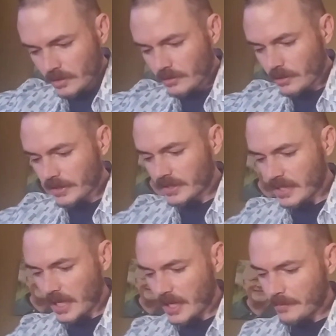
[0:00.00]
During the
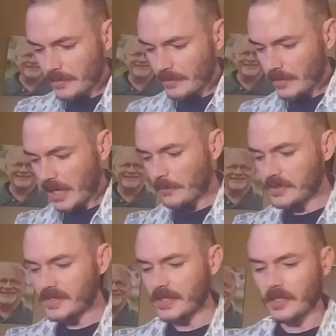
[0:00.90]
time I would
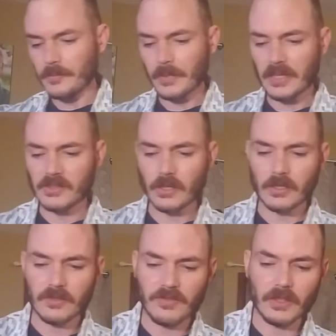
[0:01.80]
see him, I started
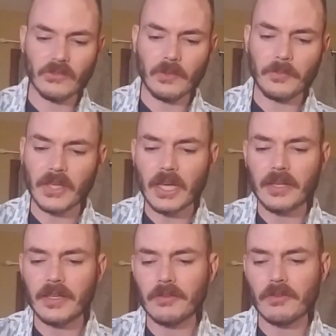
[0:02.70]
to feel something I
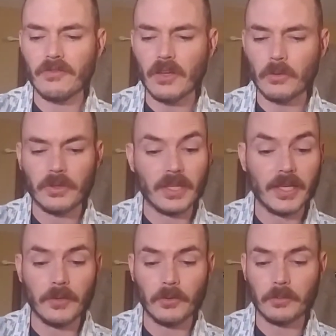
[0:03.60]
had never felt with
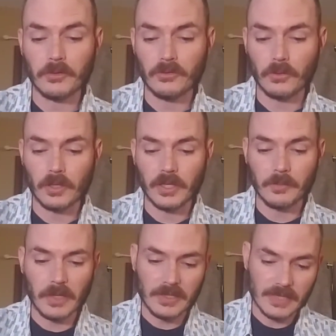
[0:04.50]
anyone before in
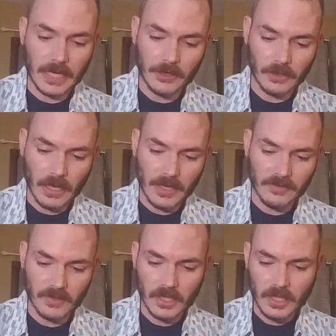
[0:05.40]
my entire life.
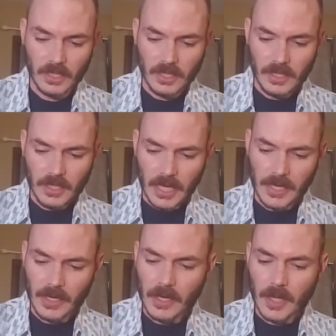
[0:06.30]

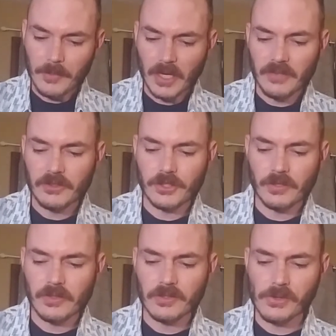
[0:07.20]
I'm not even sure
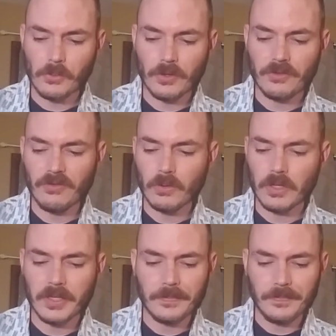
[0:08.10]
there's a word for
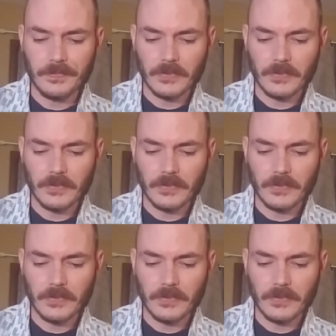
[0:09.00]
it.